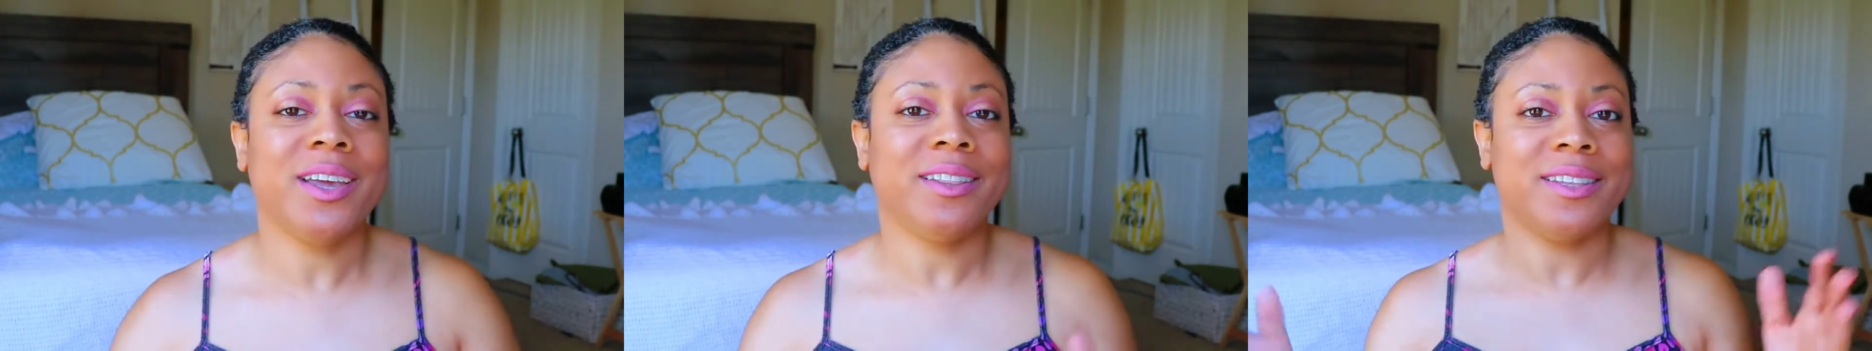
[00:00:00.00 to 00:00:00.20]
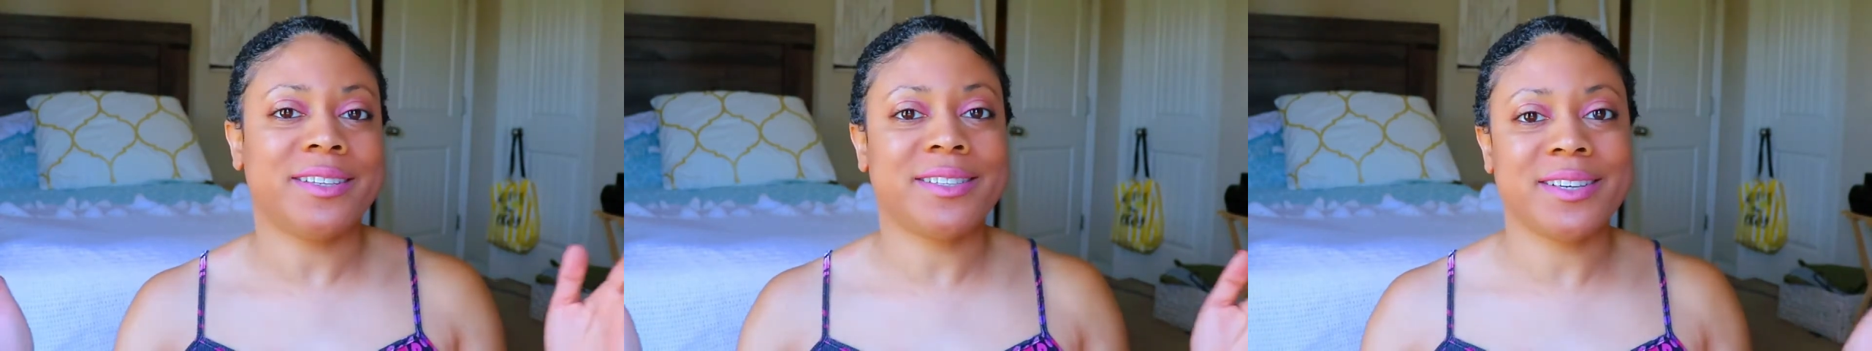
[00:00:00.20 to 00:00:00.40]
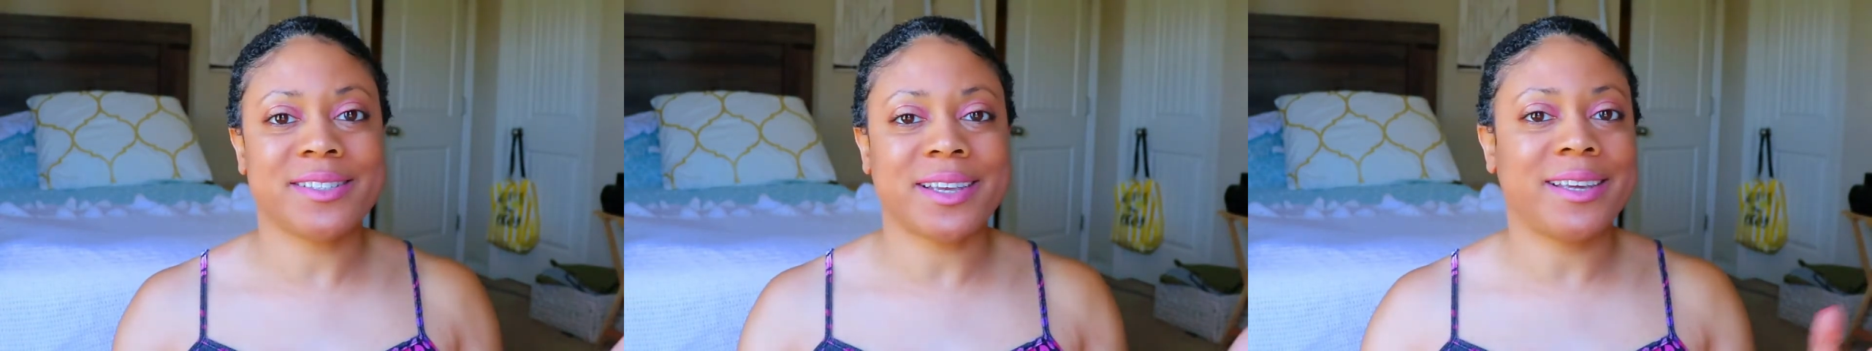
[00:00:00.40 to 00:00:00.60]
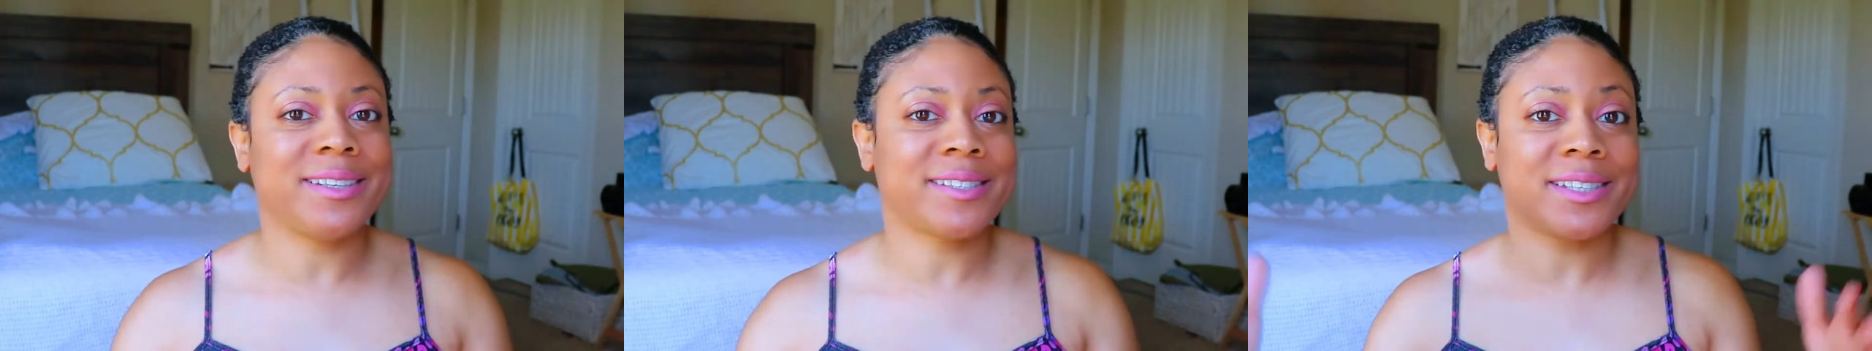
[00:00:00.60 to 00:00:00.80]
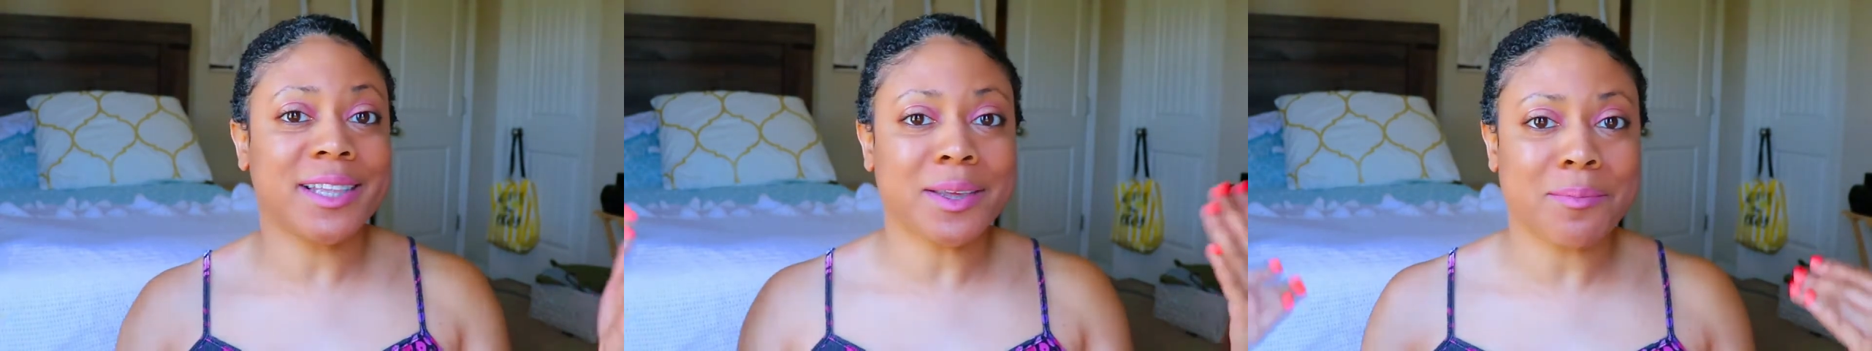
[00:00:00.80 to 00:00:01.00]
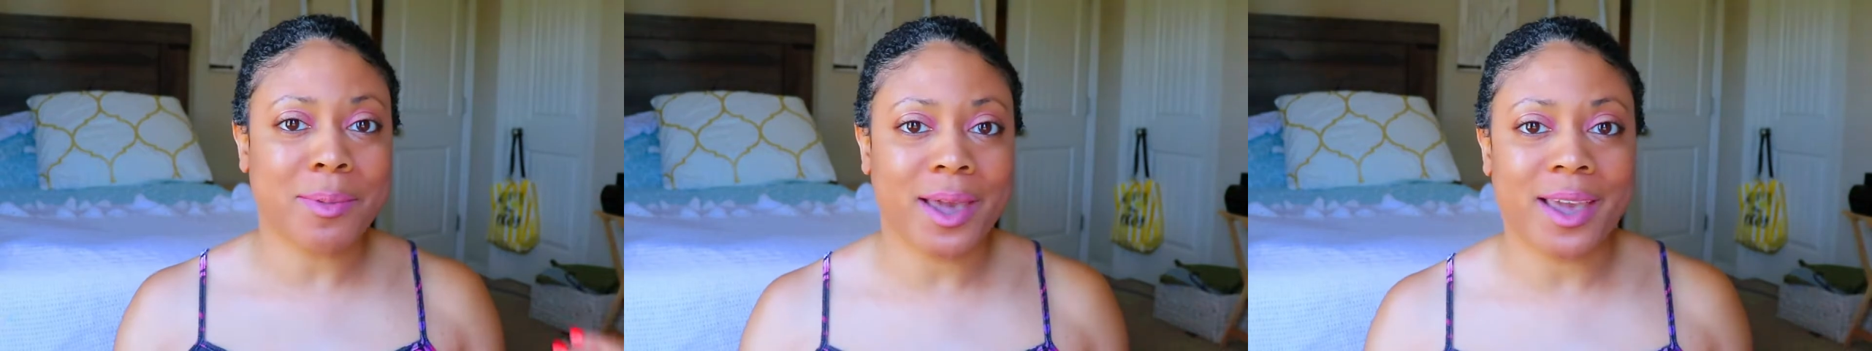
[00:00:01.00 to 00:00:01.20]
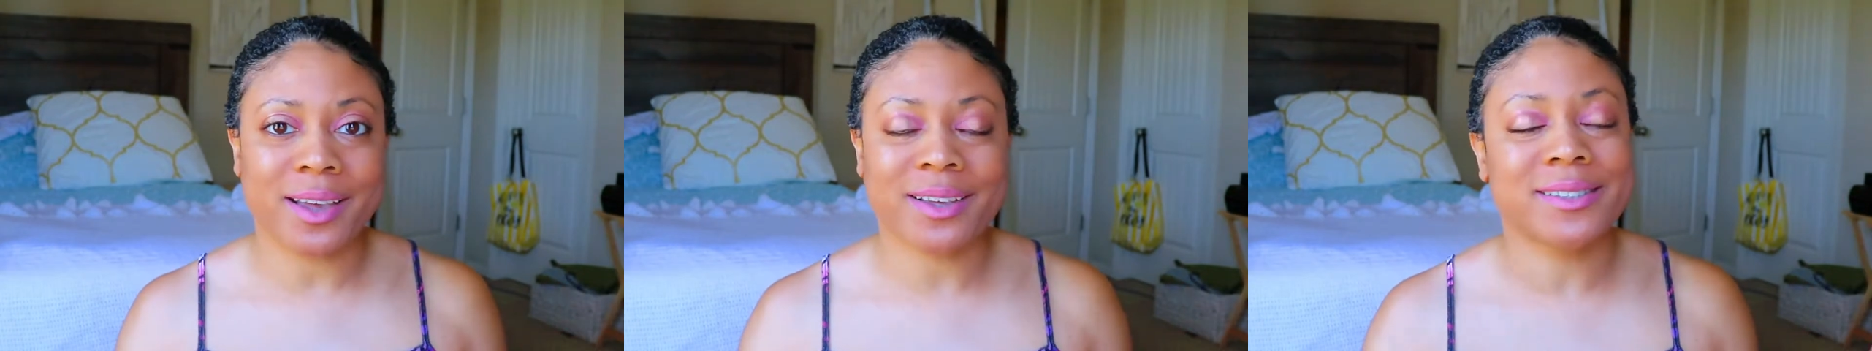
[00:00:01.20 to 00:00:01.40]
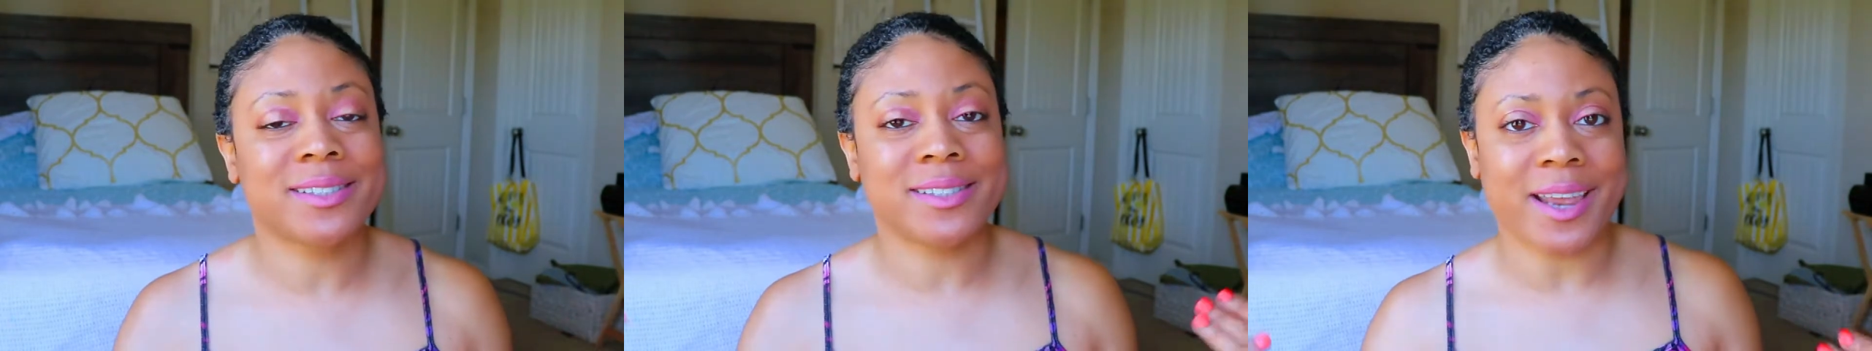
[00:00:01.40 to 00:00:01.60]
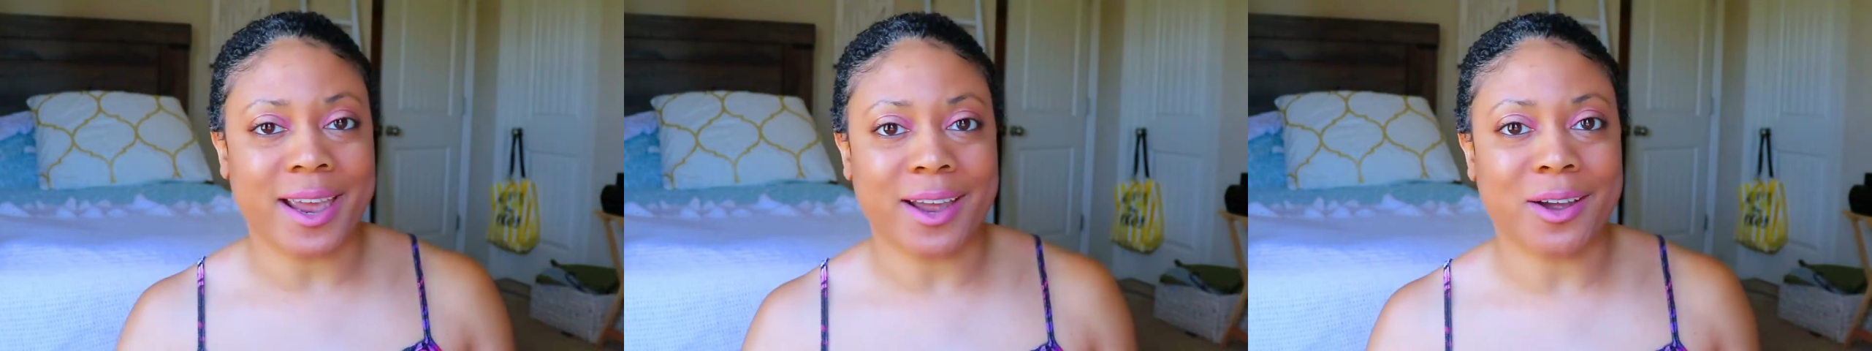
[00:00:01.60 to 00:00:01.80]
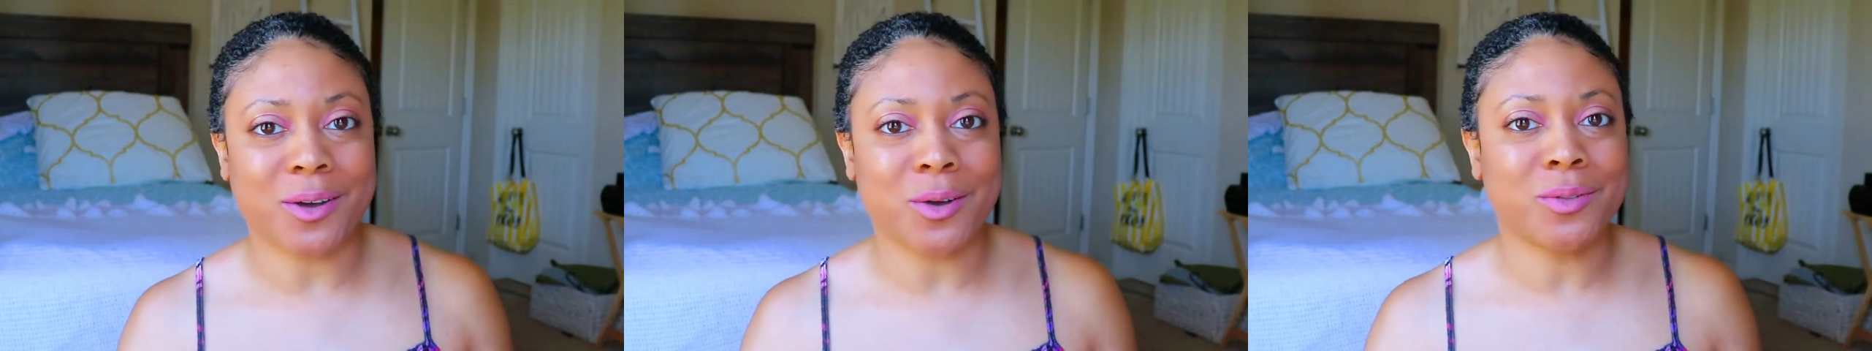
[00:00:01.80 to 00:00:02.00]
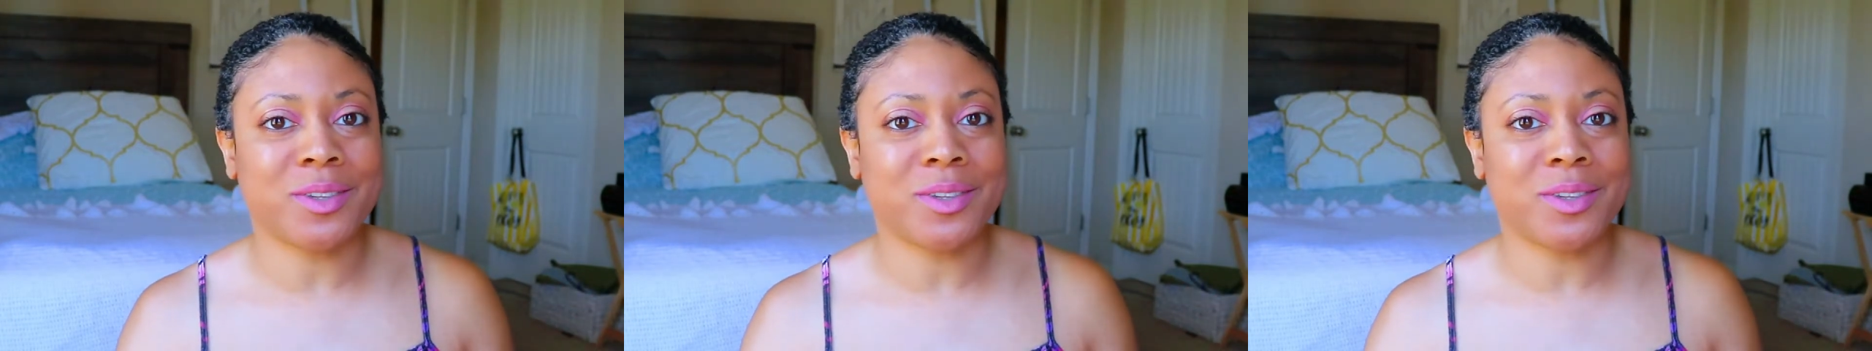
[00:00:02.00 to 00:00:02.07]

This is a slick back style.